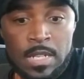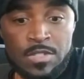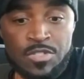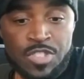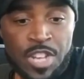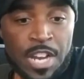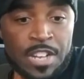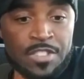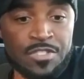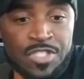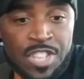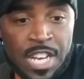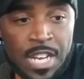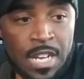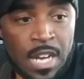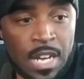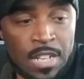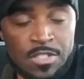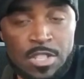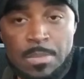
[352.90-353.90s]

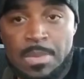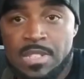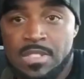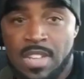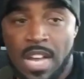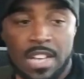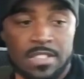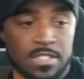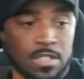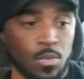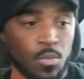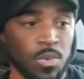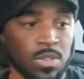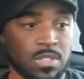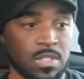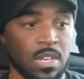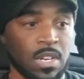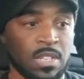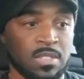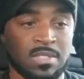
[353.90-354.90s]
Jimmy Johnson
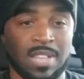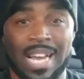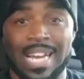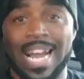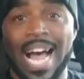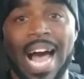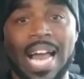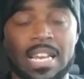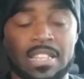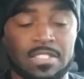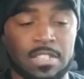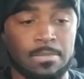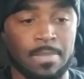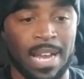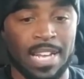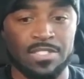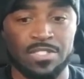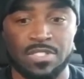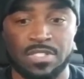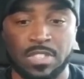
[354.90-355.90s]
was a psychology
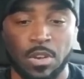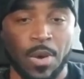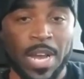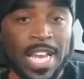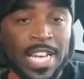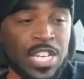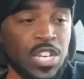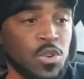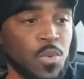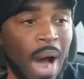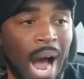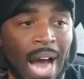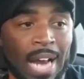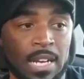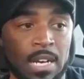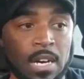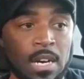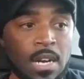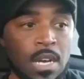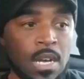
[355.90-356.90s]
major, so he knew how
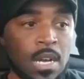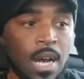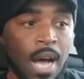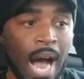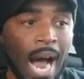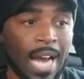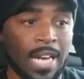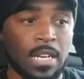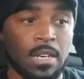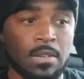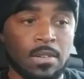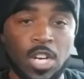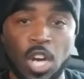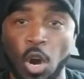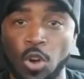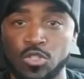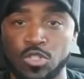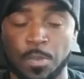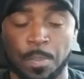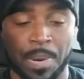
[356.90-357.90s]
to
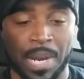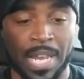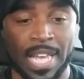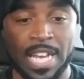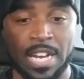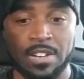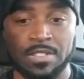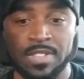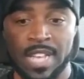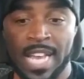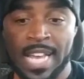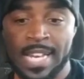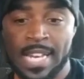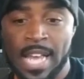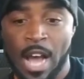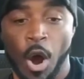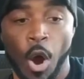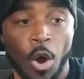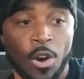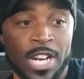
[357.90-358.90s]
coach players and
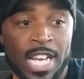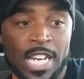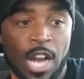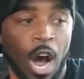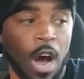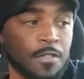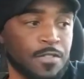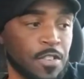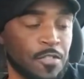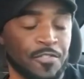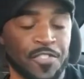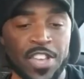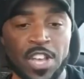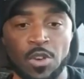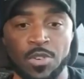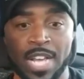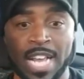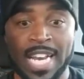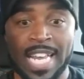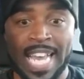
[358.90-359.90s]
on and off the
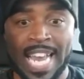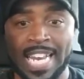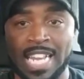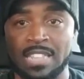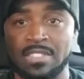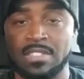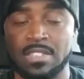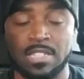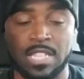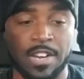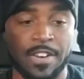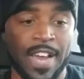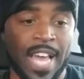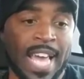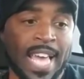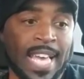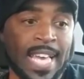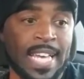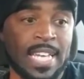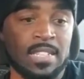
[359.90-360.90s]
field and get into their
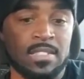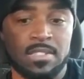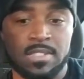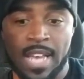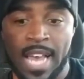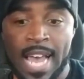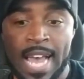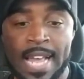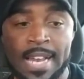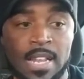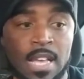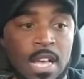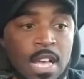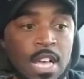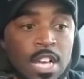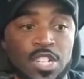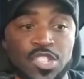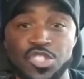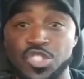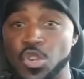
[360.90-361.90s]
heads and
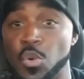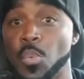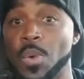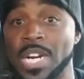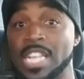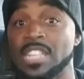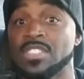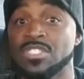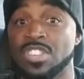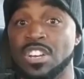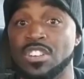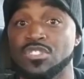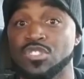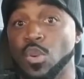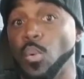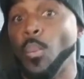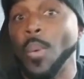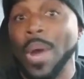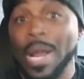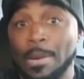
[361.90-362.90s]
do it took
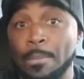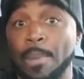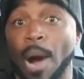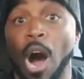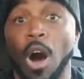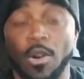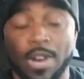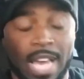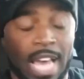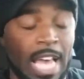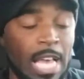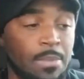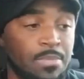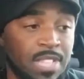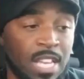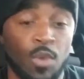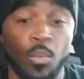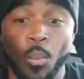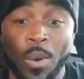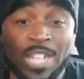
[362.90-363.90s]
to win ball games
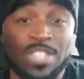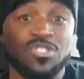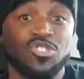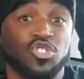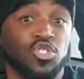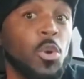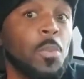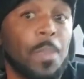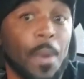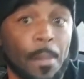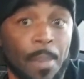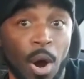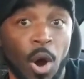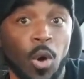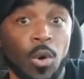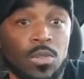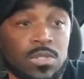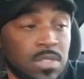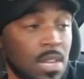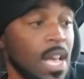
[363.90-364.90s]
and win Super
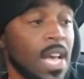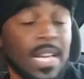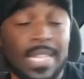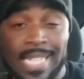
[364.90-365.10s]
Bowls.